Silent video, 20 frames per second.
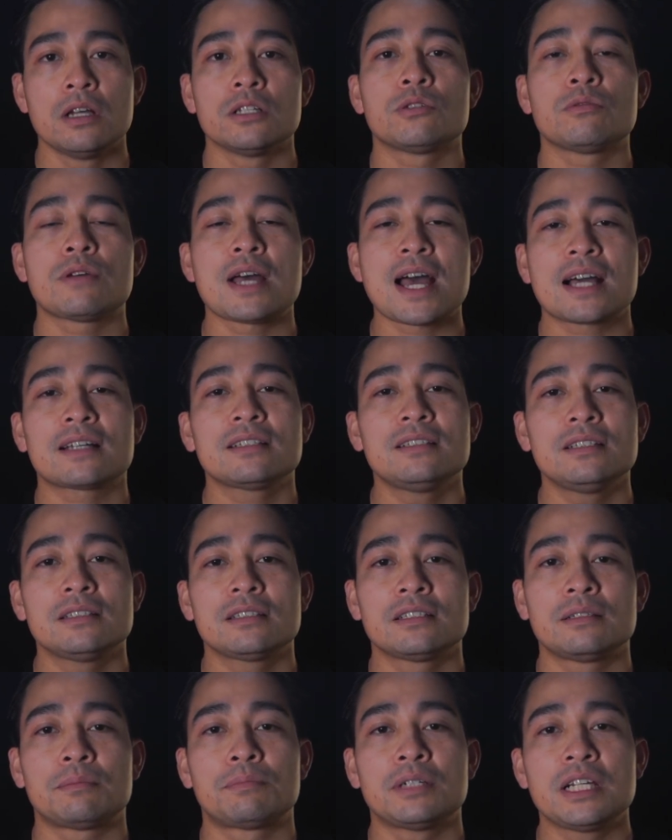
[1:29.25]
To
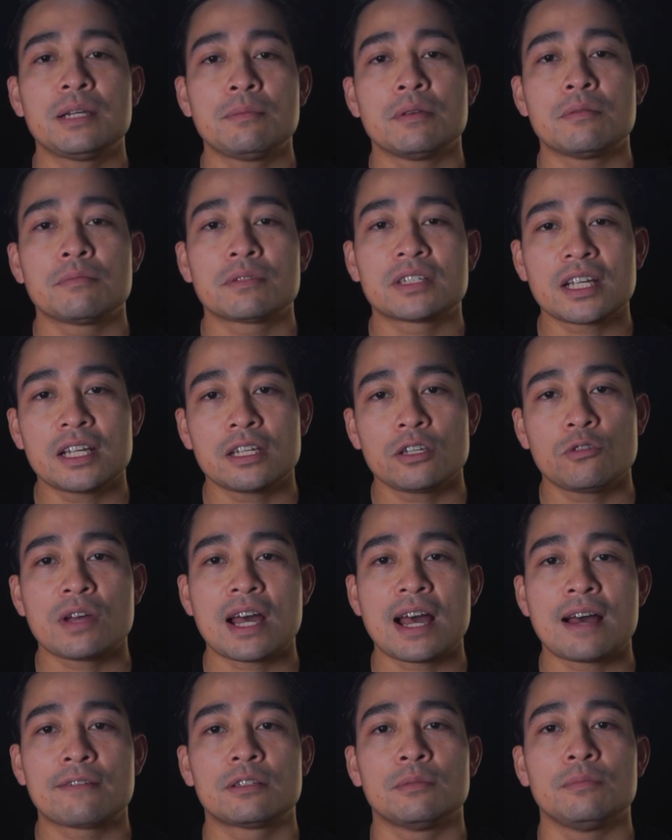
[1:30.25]
access the premium site, you
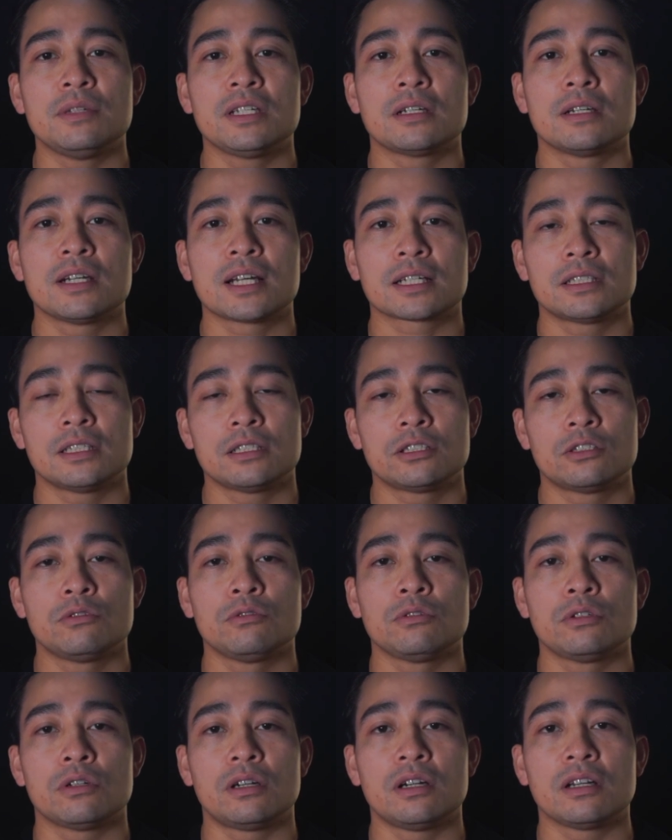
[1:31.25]
have to be connected to
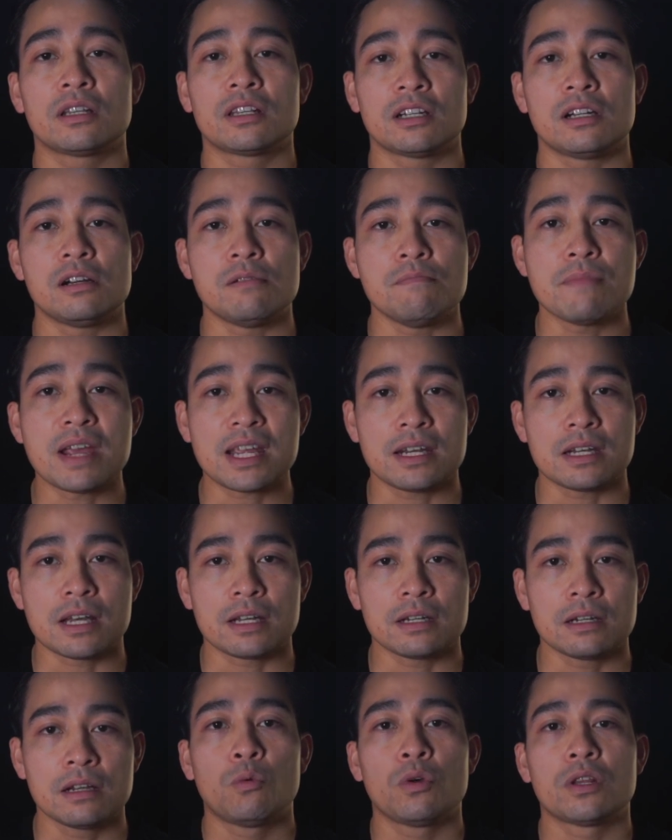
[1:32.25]
your Ethereum
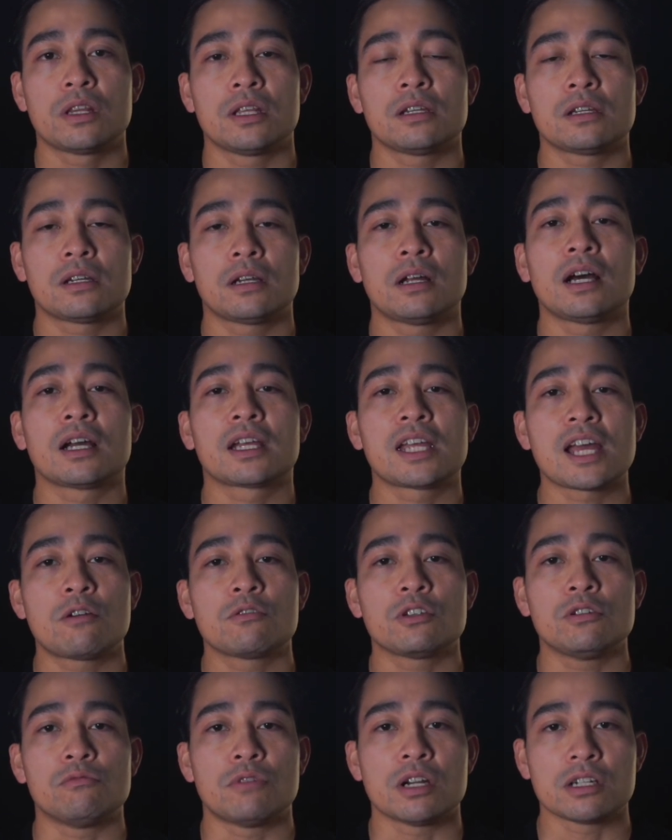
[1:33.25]
mainnet with the
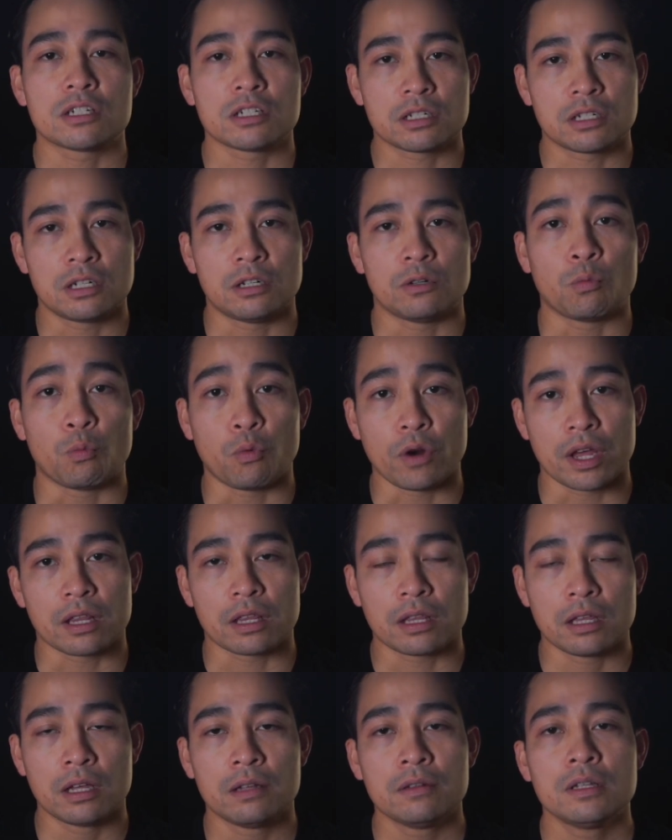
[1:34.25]
account you registered
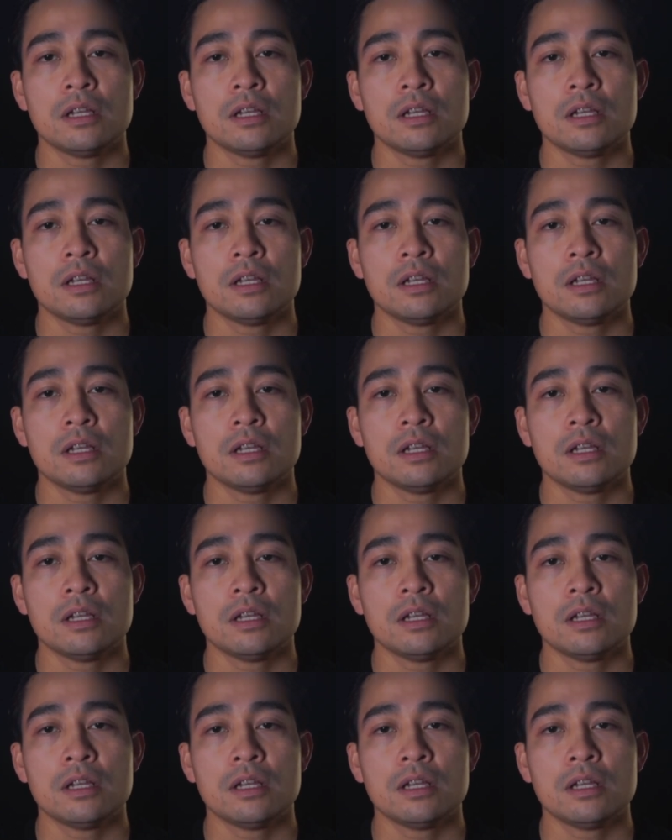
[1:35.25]
with.